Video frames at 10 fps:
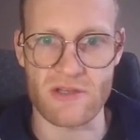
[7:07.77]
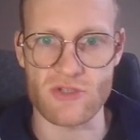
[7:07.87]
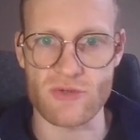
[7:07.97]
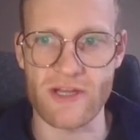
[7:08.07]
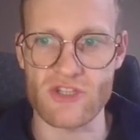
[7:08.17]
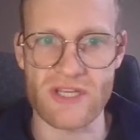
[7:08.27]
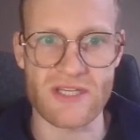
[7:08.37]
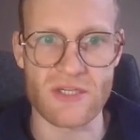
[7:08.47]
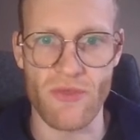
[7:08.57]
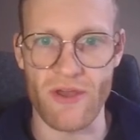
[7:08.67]
strategy,
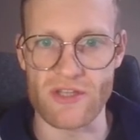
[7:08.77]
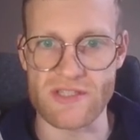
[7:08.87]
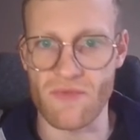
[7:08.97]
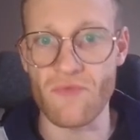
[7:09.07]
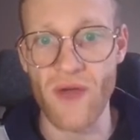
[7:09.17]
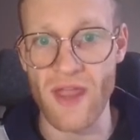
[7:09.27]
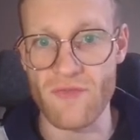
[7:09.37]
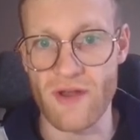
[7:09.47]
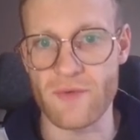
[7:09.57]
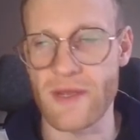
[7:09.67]
two thousand five
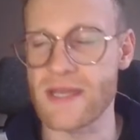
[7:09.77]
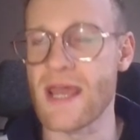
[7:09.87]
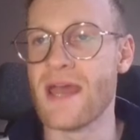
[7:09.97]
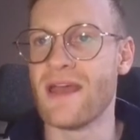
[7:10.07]
hundred